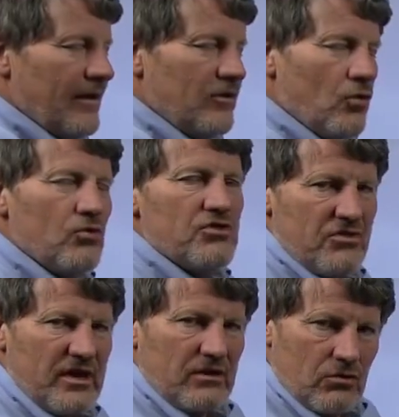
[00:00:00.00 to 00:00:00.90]
You would
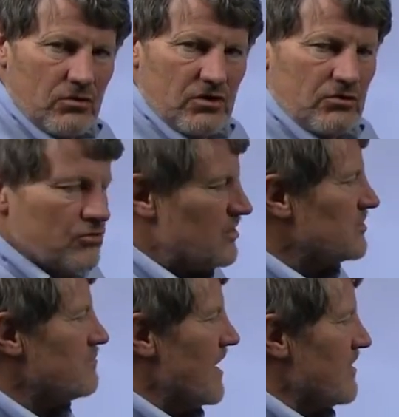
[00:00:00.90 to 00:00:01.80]
think you could do
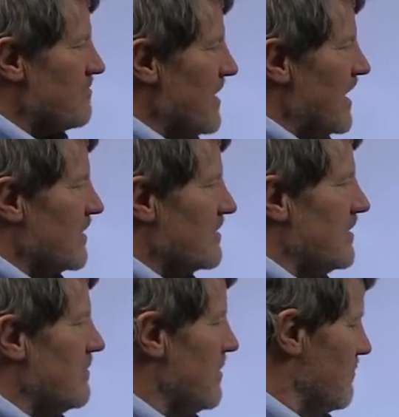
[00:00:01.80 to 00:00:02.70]
this
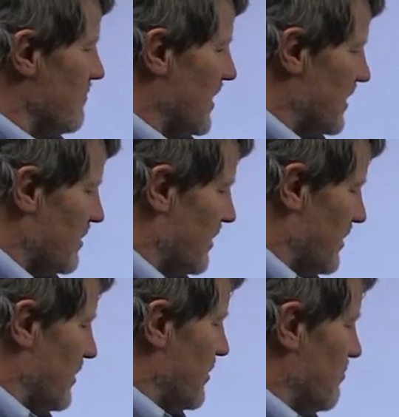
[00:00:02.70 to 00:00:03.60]
mathematically, but
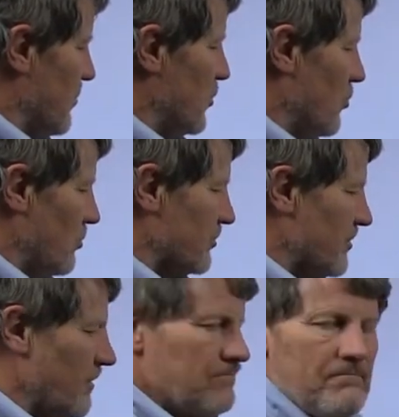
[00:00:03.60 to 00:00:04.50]

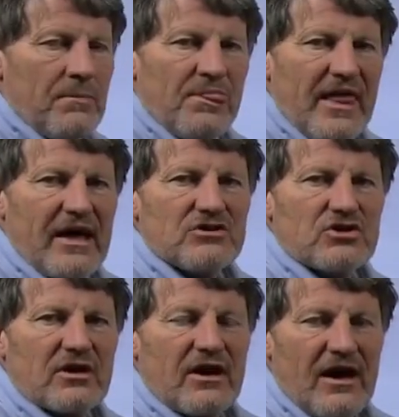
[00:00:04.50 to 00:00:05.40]
Minolta
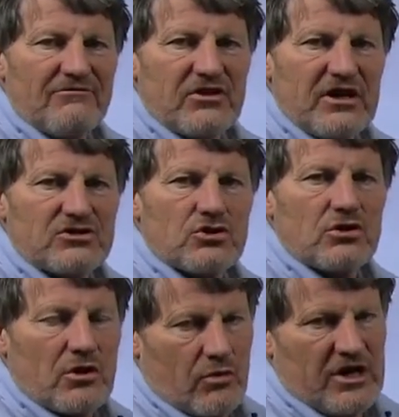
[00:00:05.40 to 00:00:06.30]
has a
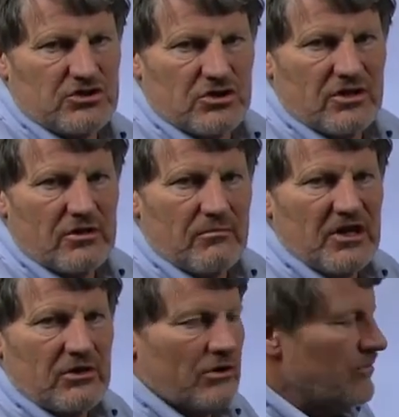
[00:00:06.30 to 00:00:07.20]
confidential equation in their
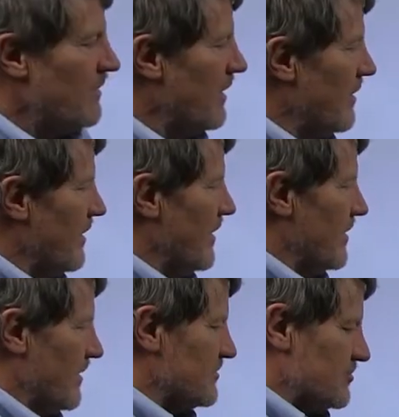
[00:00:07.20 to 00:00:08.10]
meter,
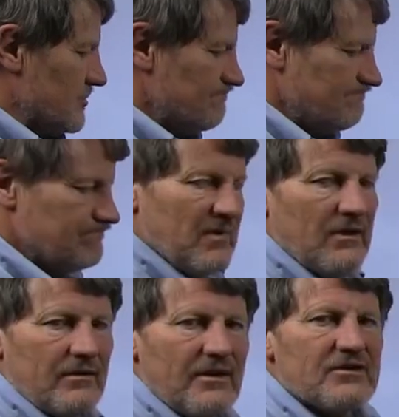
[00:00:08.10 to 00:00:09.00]
and it's
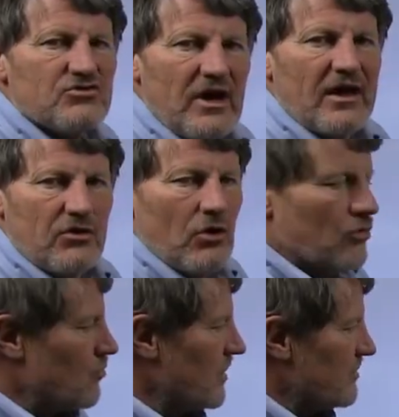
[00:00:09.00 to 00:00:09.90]
not
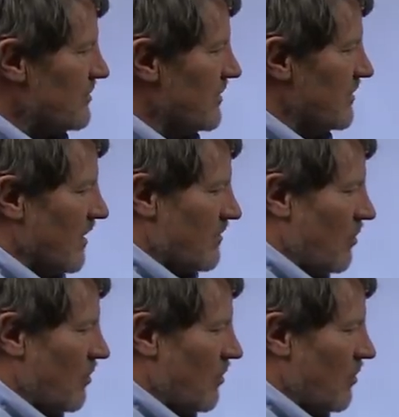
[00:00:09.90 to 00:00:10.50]
known what the